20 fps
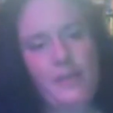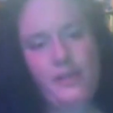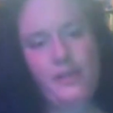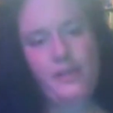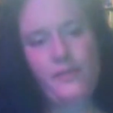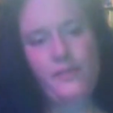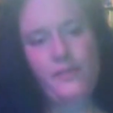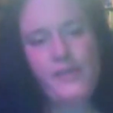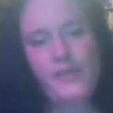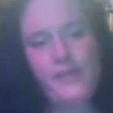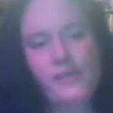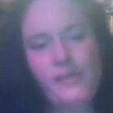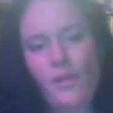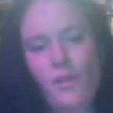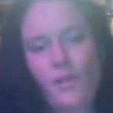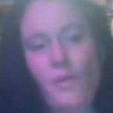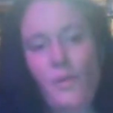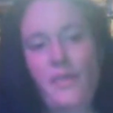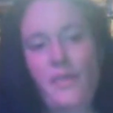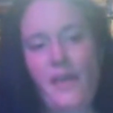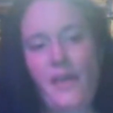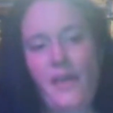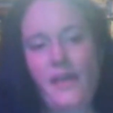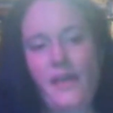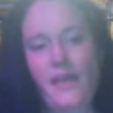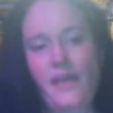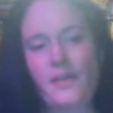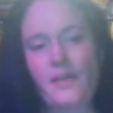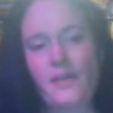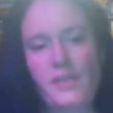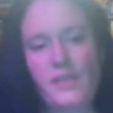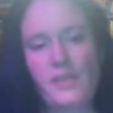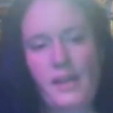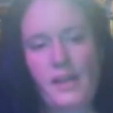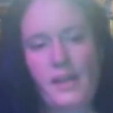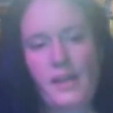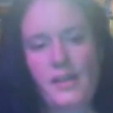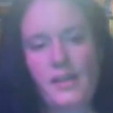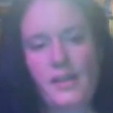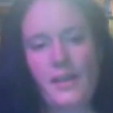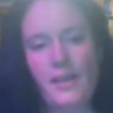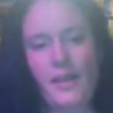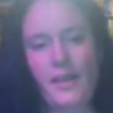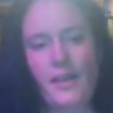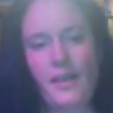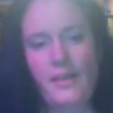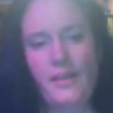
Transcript: into the physical with that understanding.